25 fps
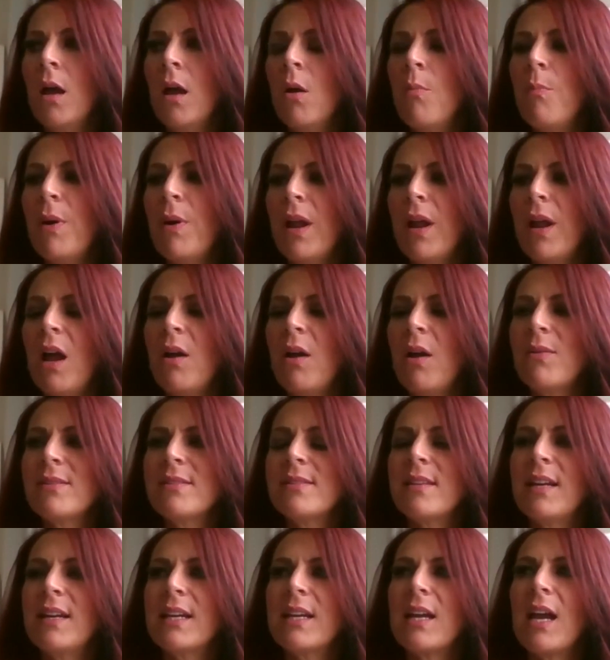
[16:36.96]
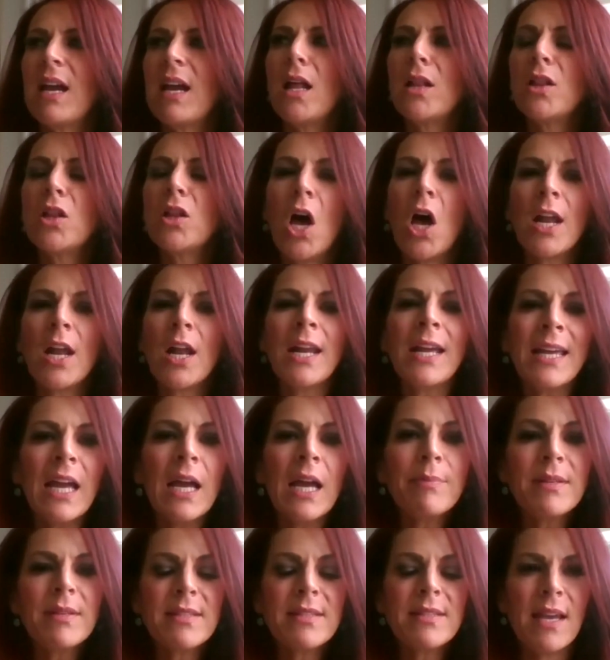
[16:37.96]
But I was like, Alana
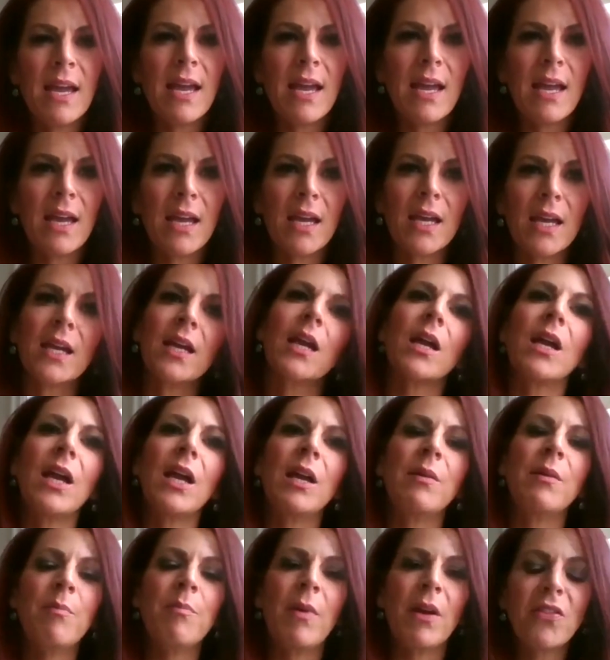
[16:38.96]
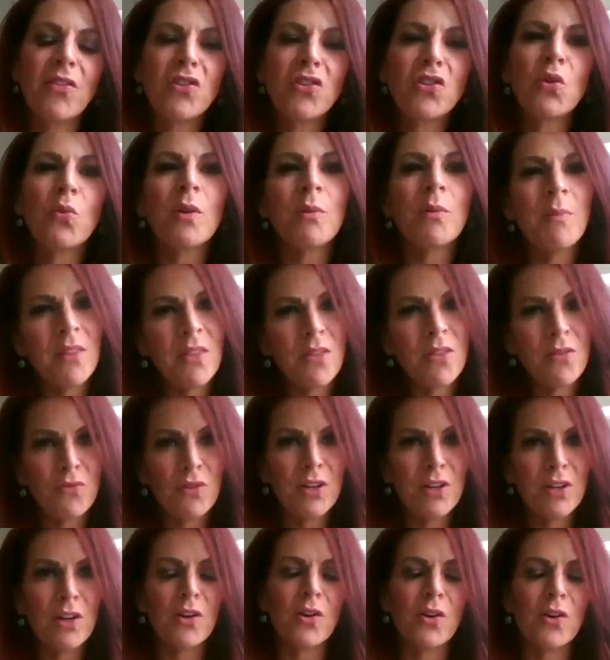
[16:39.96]
kept saying in month 2 and month
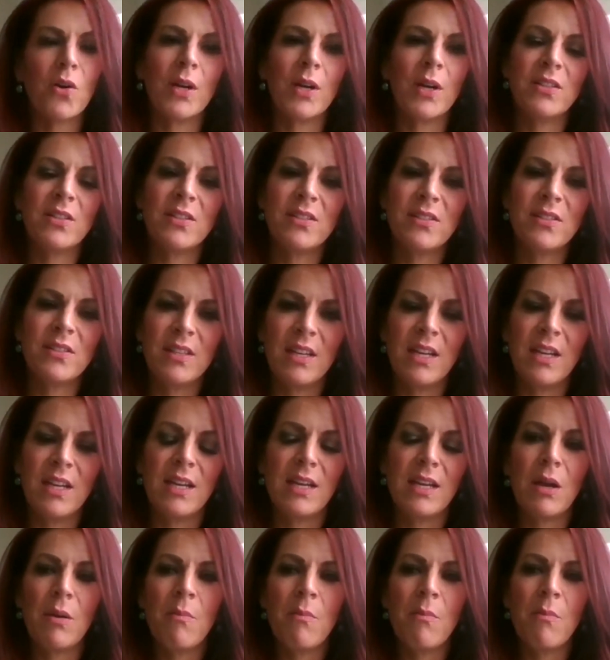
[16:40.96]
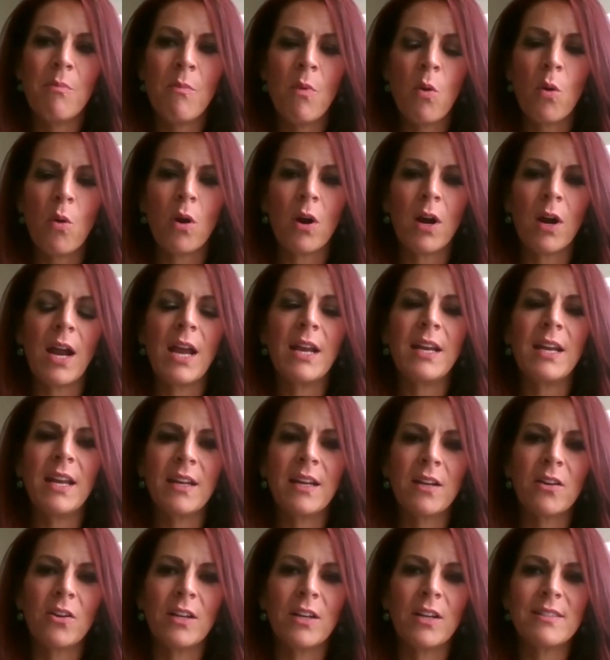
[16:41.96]
3, you're going to see more and
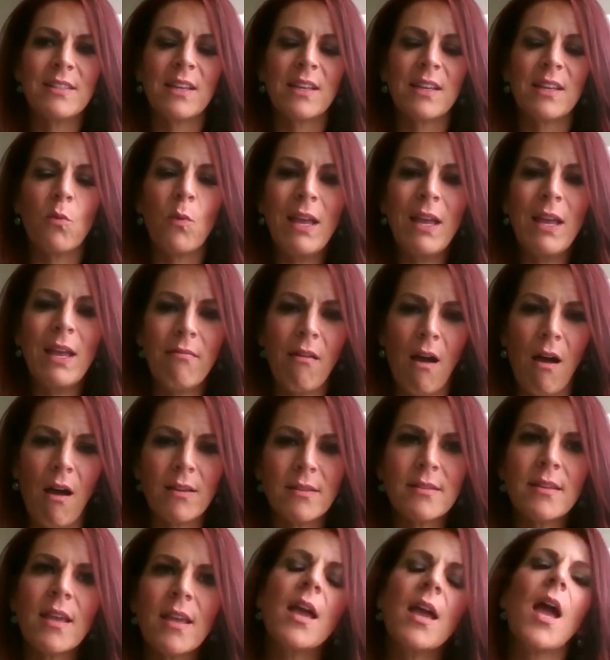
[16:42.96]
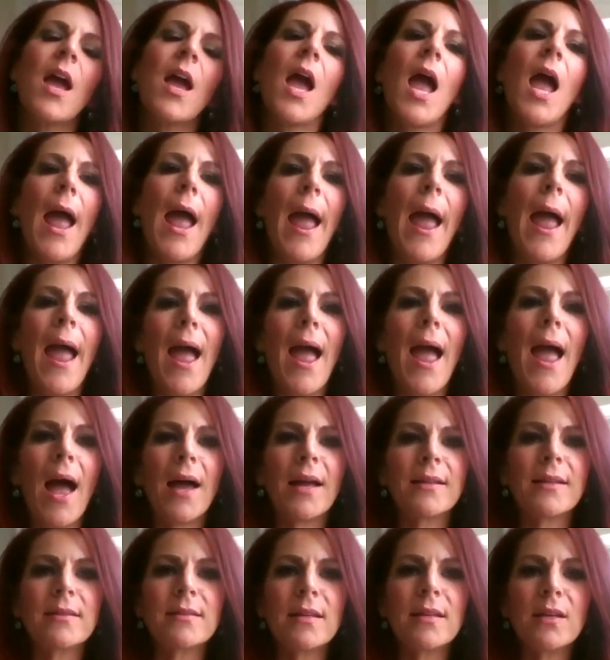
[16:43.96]
increasing weight loss.
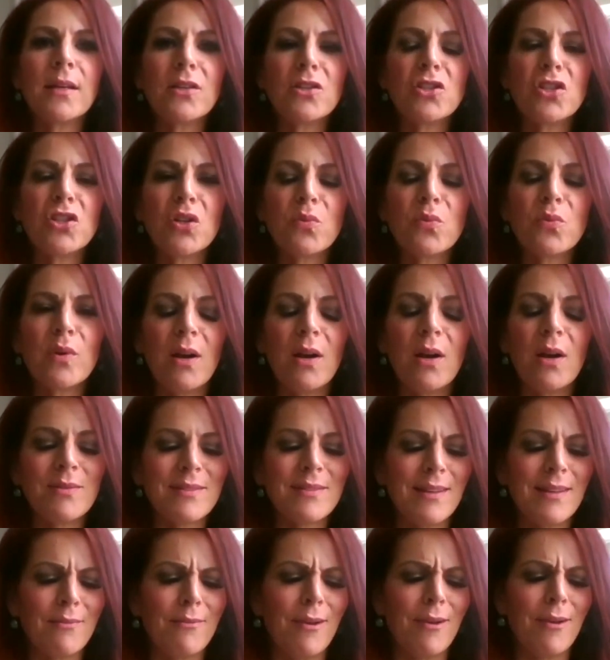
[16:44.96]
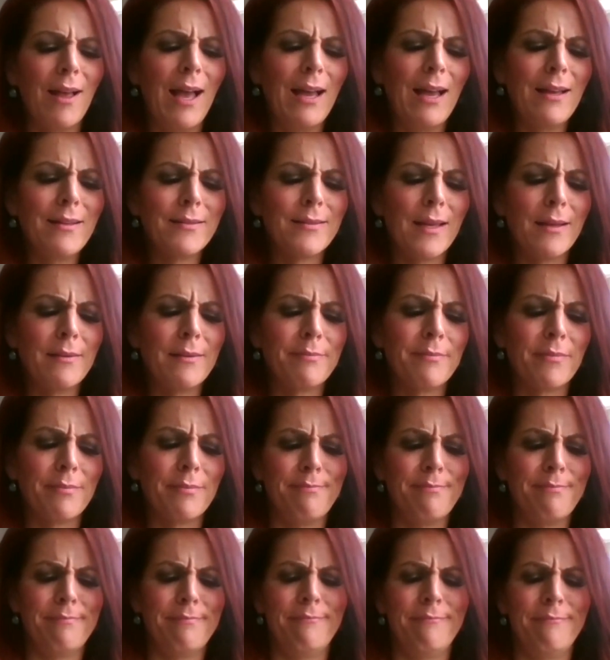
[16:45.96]
And I was like, well, how is that?
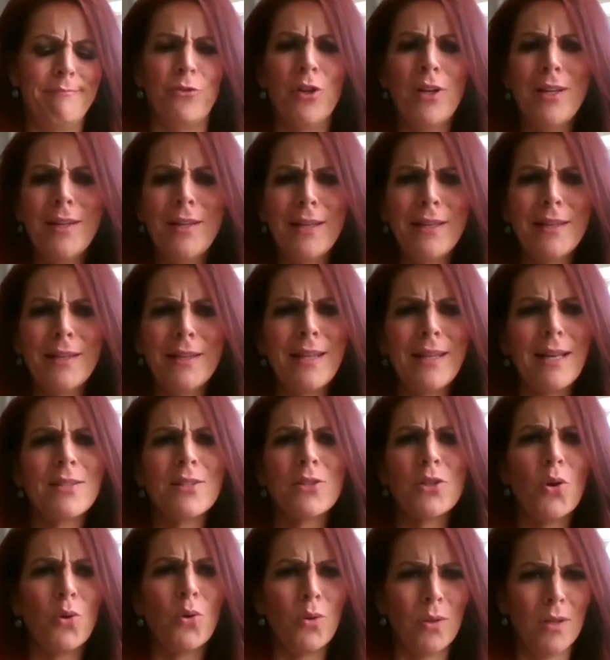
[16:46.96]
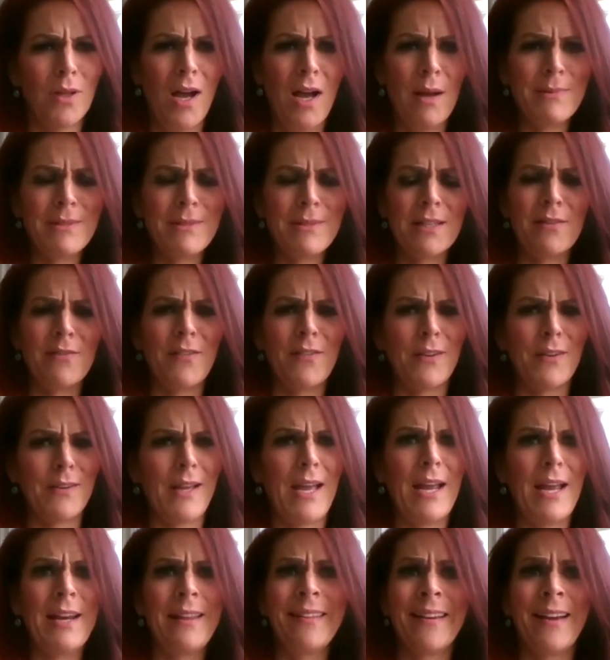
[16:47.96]
Really? That's the total opposite of
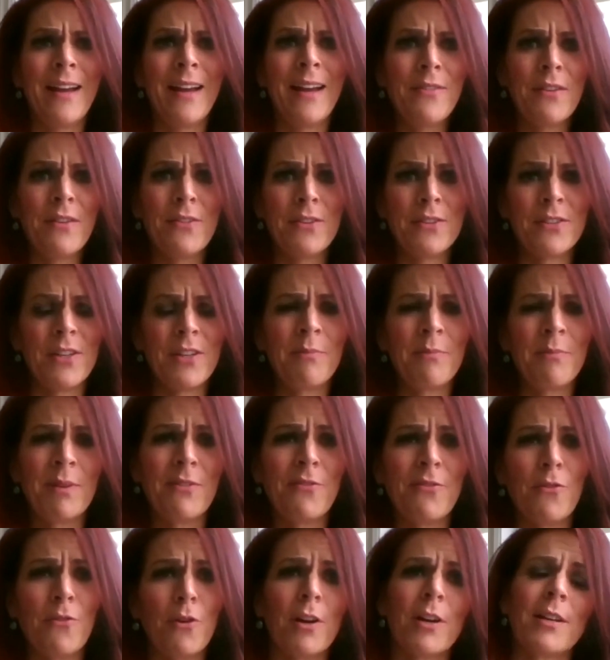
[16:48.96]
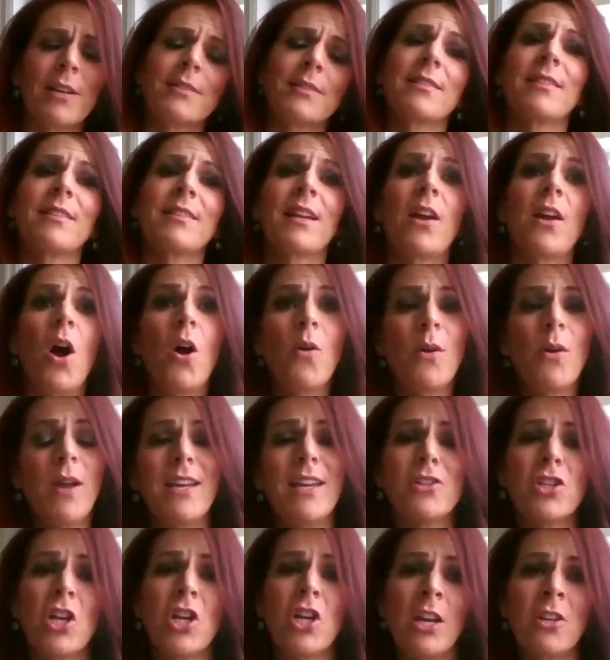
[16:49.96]
anything I've ever done before. Because it's like, okay,
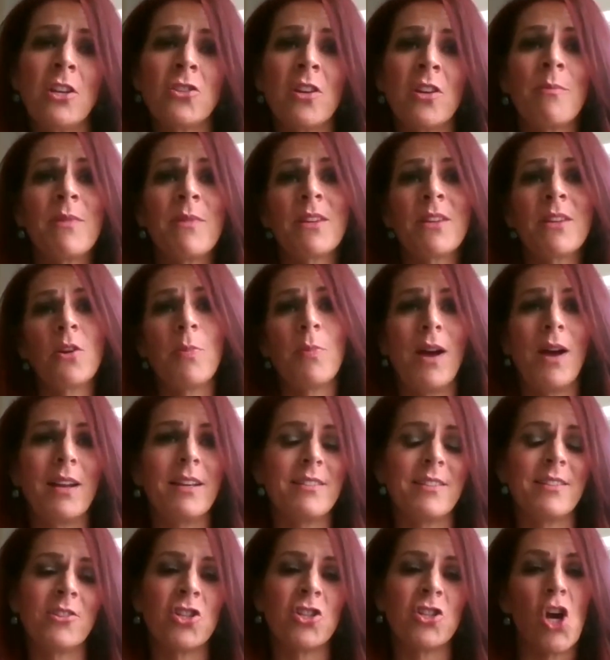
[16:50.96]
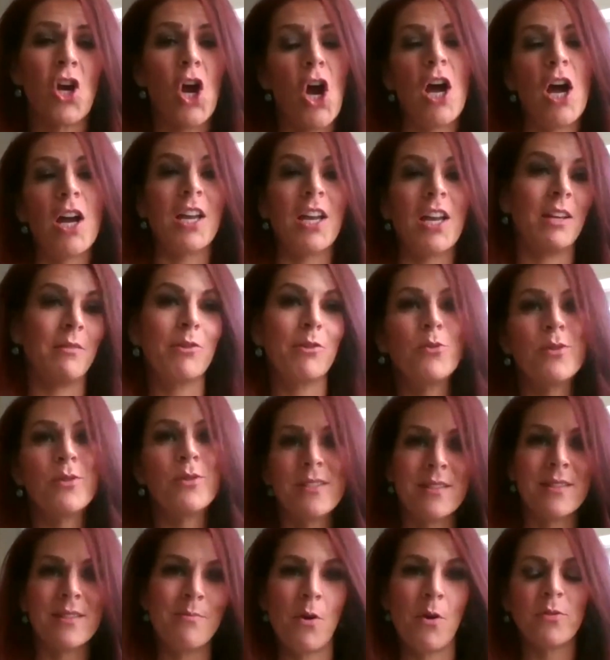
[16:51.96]
you change something, your body's in shock, it
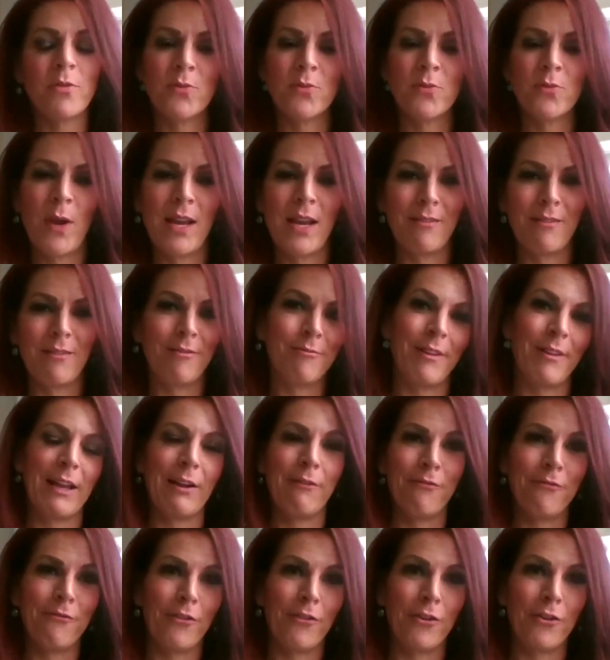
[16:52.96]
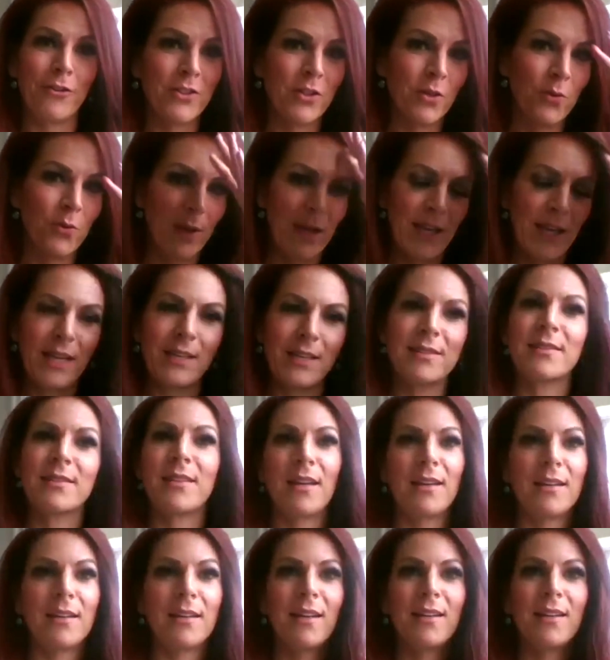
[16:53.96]
loses the most weight, like first 2 weeks,
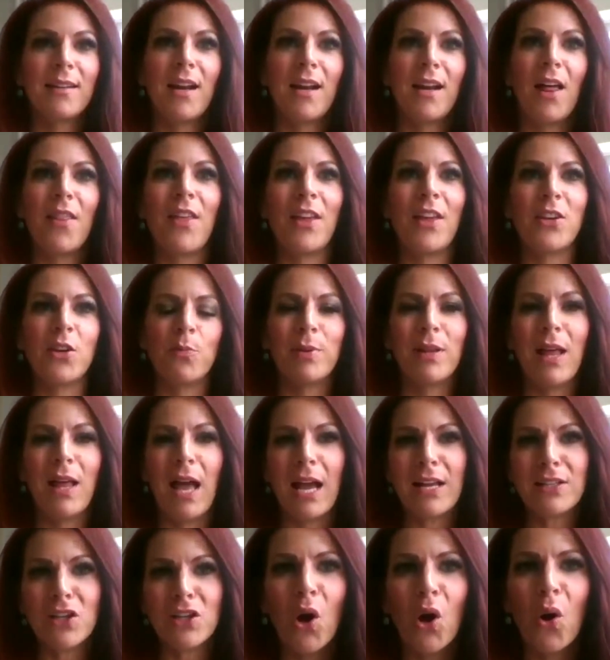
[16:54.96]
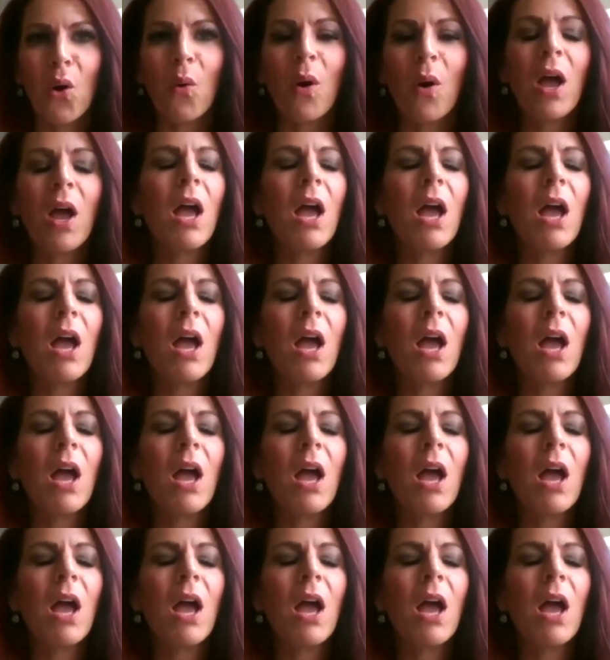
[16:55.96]
then you plateau.